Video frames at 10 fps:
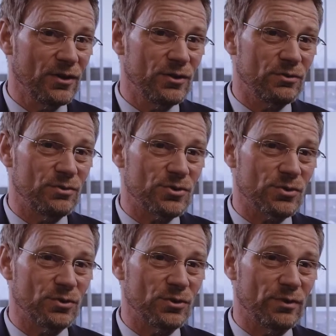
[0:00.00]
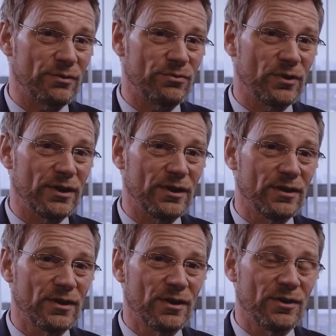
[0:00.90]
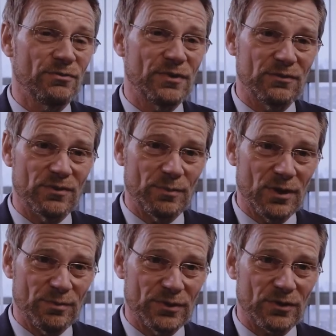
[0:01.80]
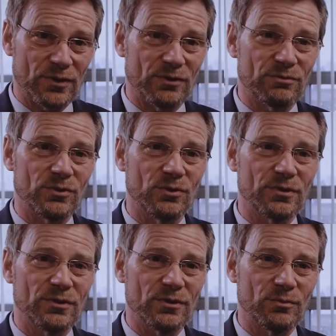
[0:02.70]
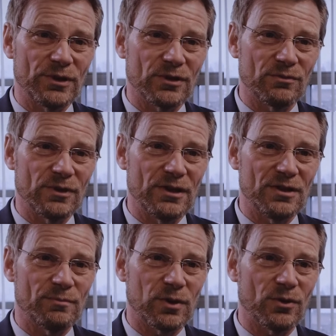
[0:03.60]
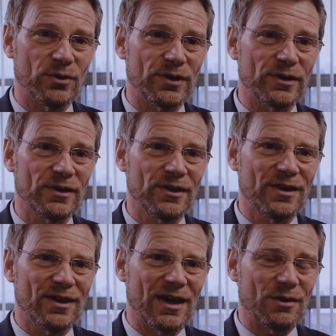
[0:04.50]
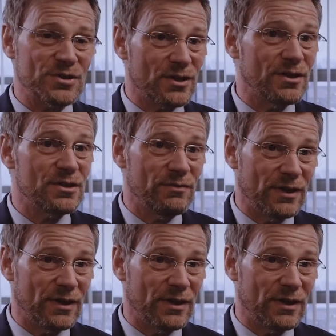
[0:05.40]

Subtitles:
to ensure that we're fully fit for purpose going forward and that we can really deploy our scientific